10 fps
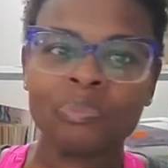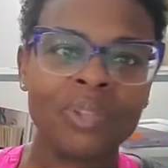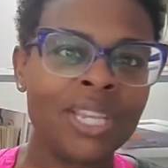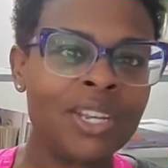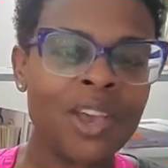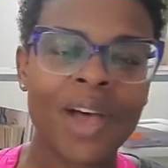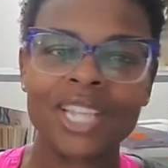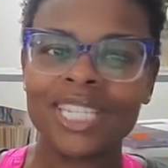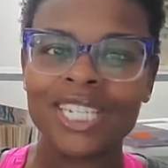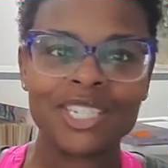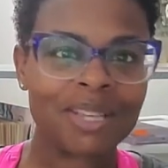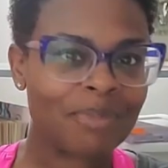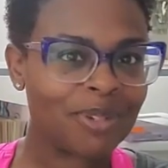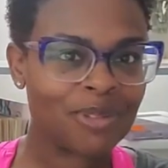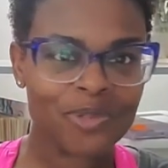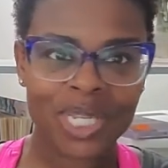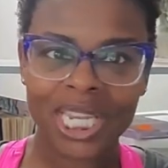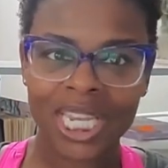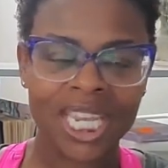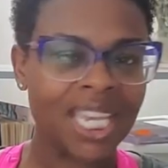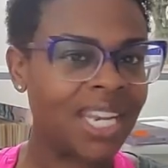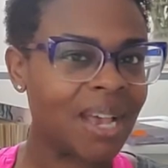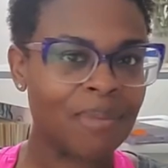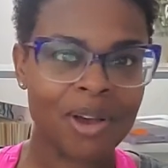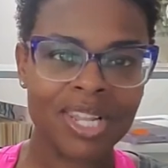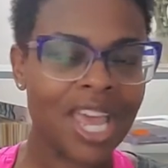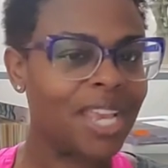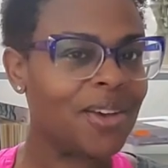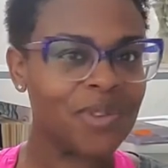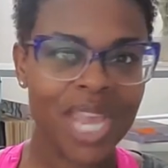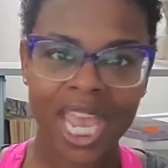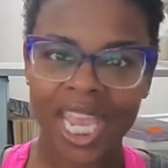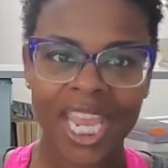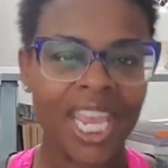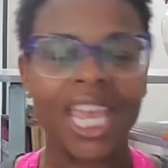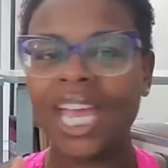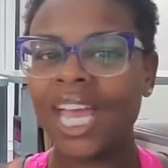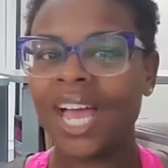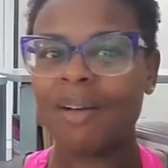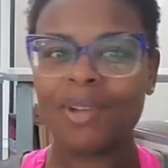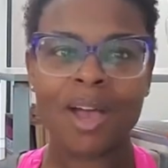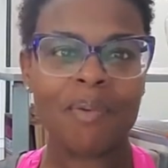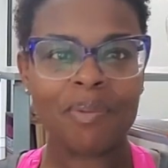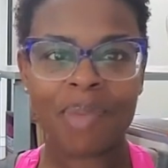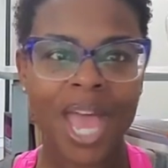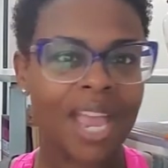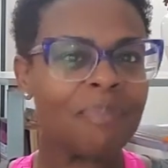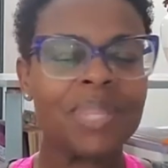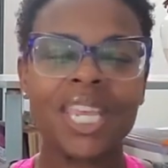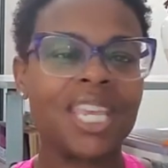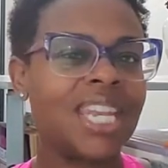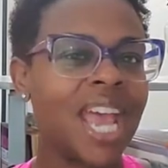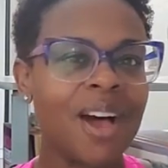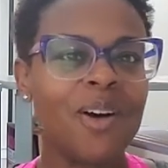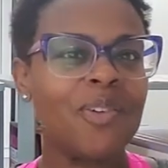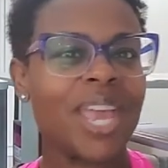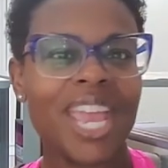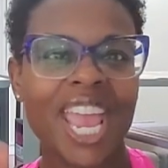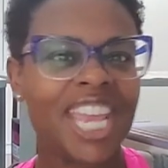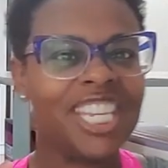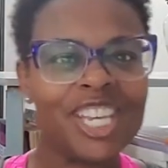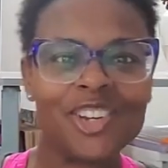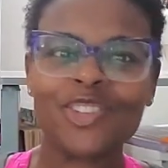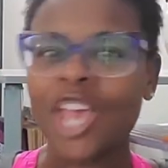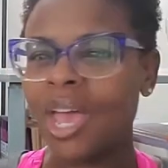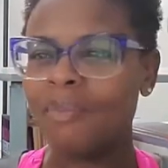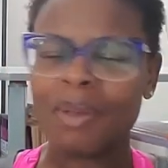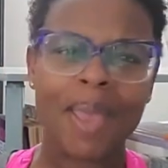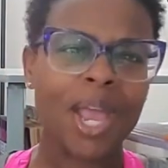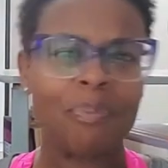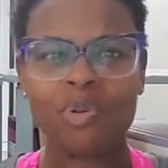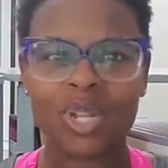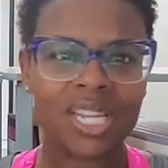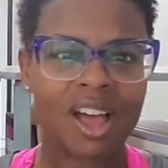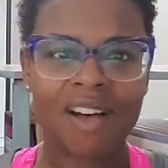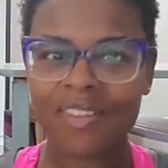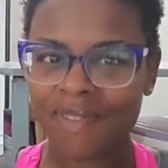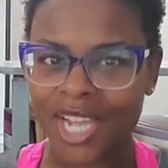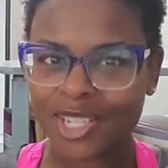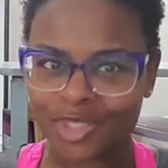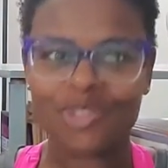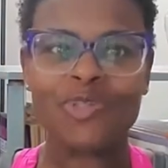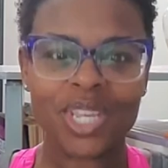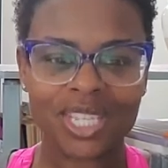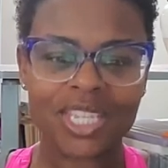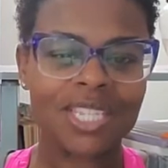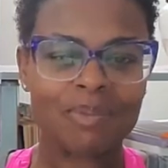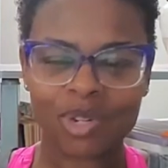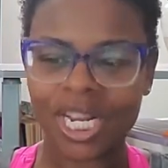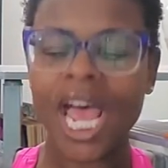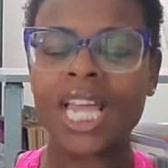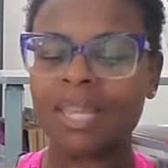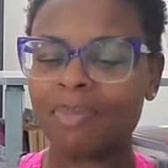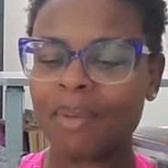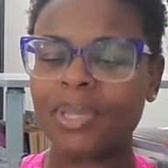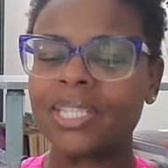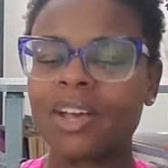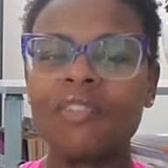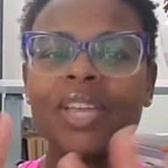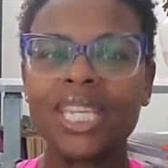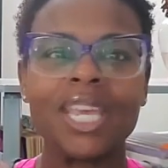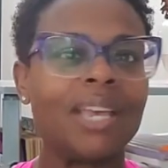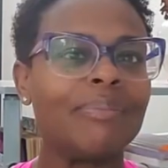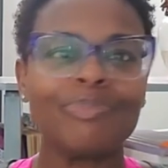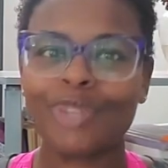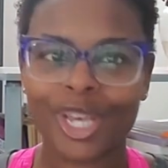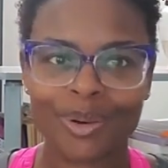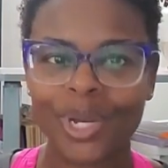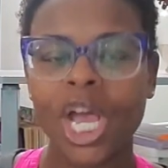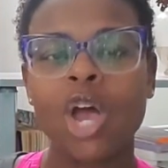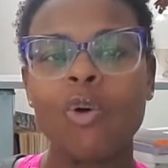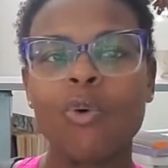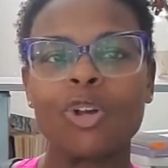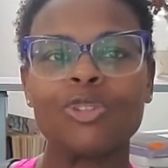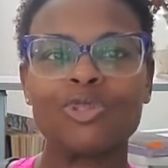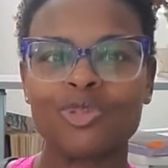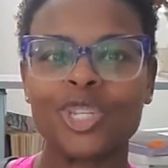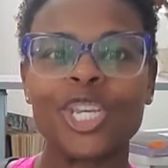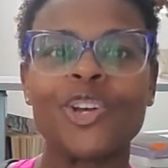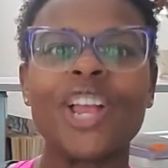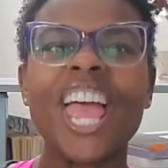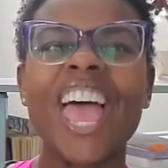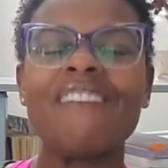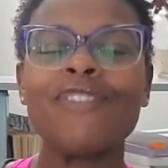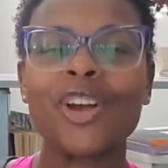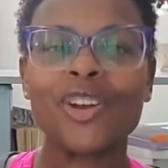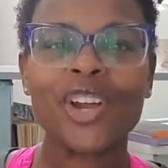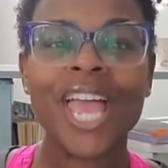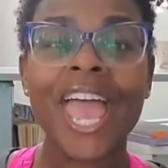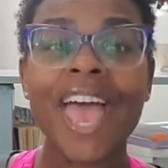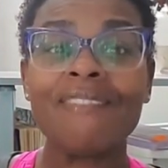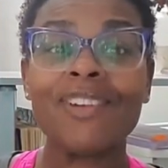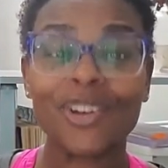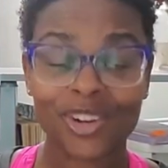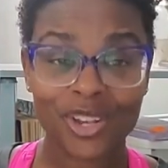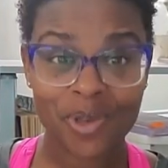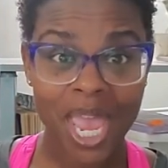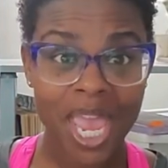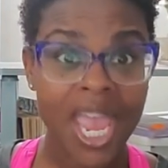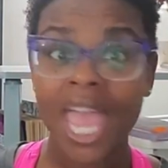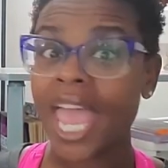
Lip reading: I teach summer school again. I'm all like, okay, I'm coming back. I'm thinking now, okay, 8 years, maybe I could pull it off if I just do this because I'm on an island by myself. Yeah, no, worst school year ever. Okay.